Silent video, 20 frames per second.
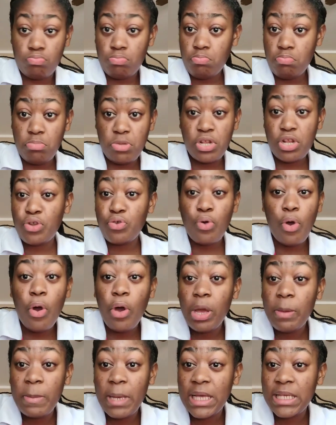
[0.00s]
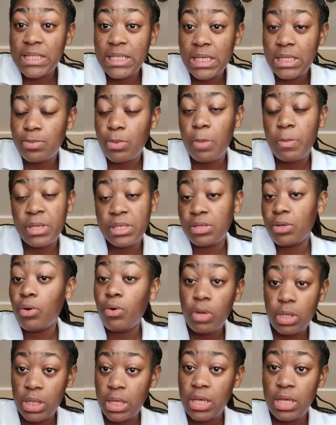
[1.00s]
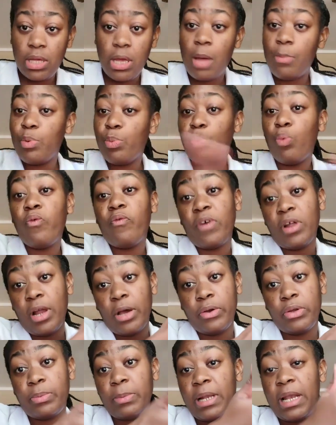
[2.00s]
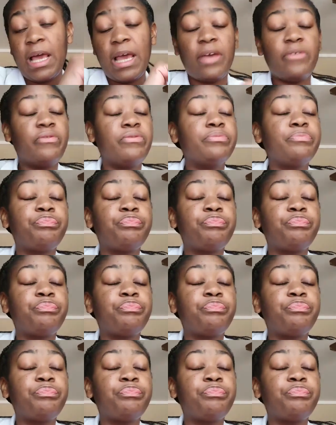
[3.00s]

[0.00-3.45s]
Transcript: I don't know how it makes sense, but I say okay, I'm gonna move along with my life.